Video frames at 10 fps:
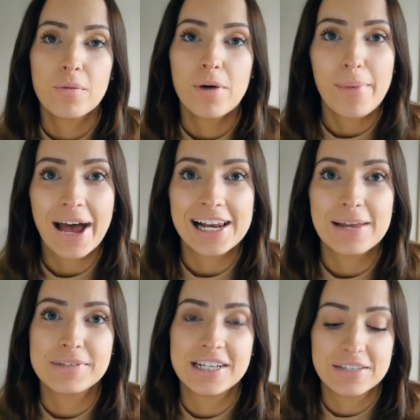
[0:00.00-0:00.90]
My MAC
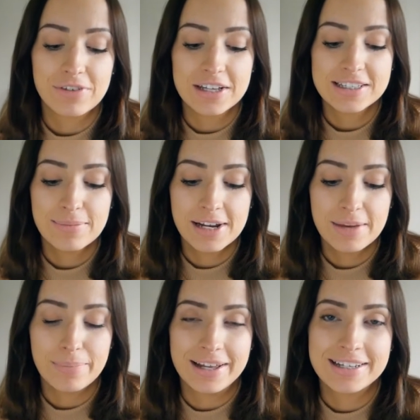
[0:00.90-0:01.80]
lipsticks are very
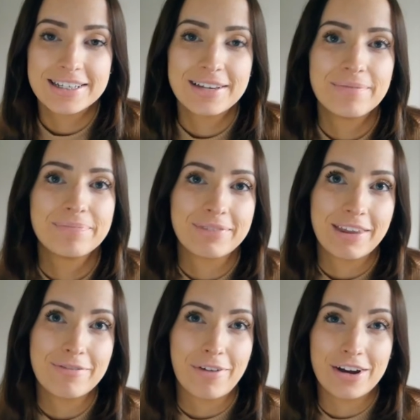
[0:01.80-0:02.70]
similar, but
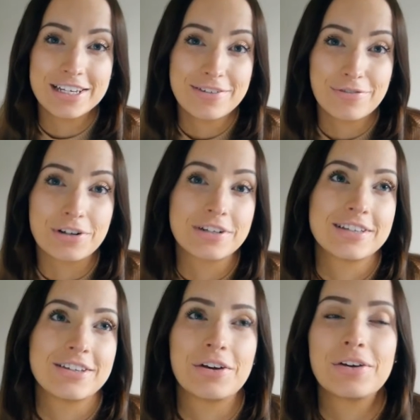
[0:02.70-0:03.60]
very different.
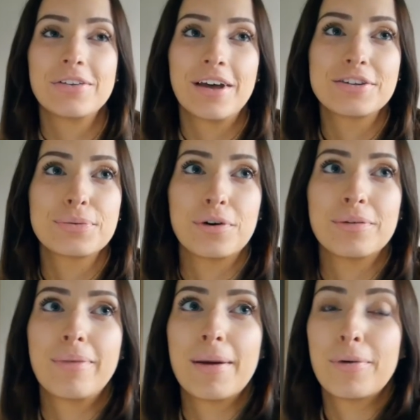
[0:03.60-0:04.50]
So that's
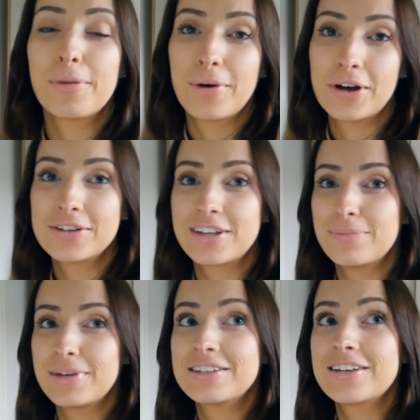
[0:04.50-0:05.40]
what my blog post is
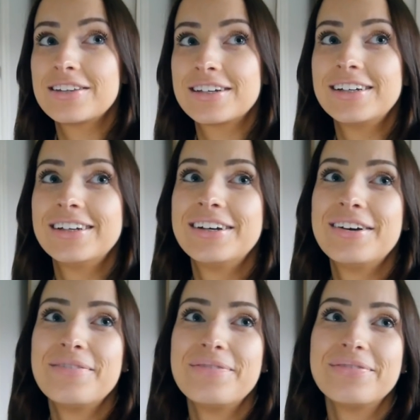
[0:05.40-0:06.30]
going to be discussing.
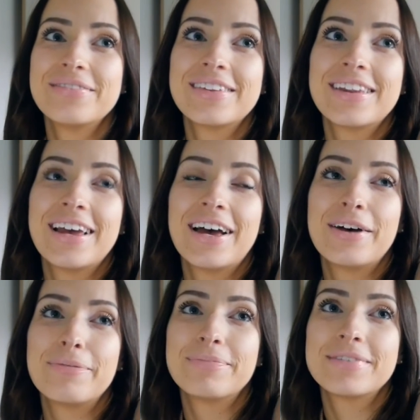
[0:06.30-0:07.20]

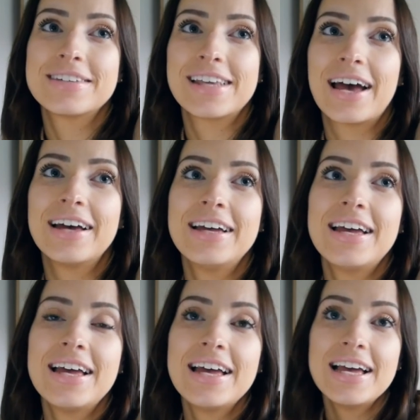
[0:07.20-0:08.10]
So yeah,
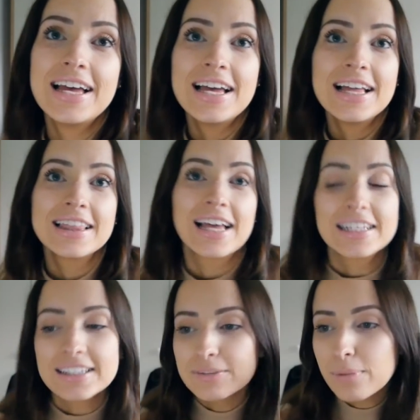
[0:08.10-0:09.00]

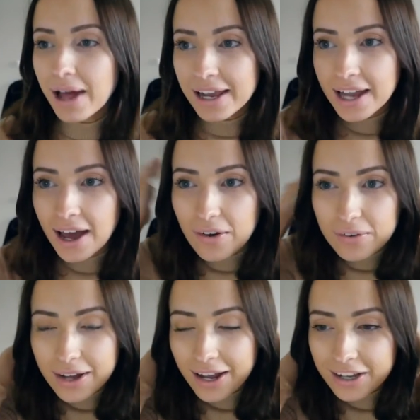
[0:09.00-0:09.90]
that is my plan now.
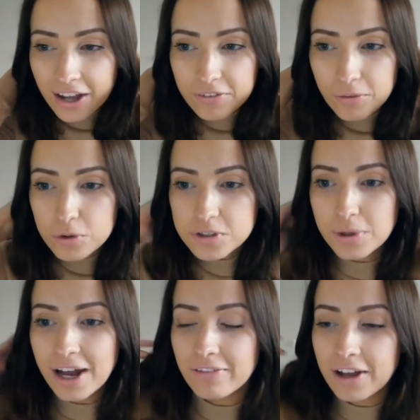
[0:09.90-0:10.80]
And I kind of also
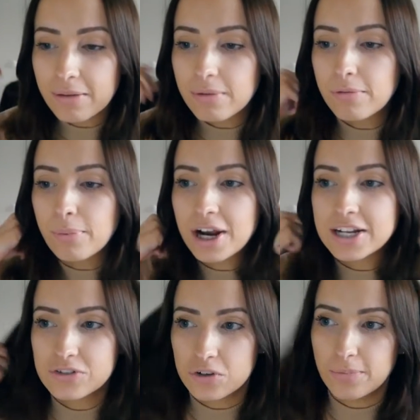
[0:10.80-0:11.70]
want to have like a bit of a
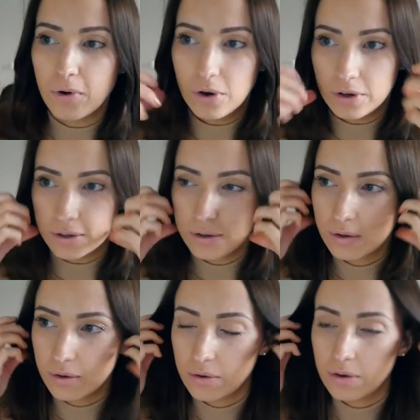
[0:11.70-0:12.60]
brainstorm on
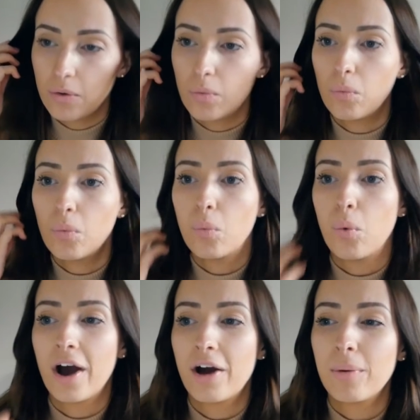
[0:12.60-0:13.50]

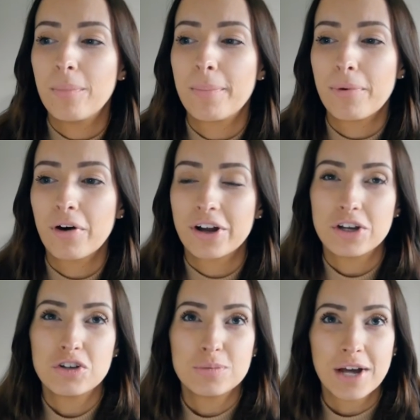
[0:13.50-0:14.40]
where I want my blog and
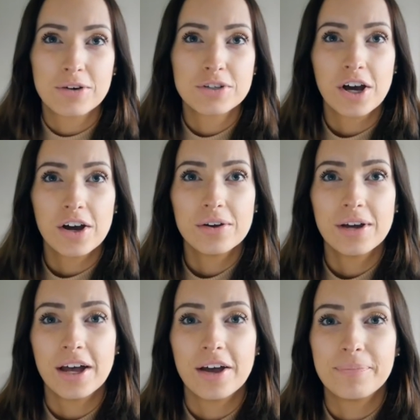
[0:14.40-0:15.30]
YouTube channel to go,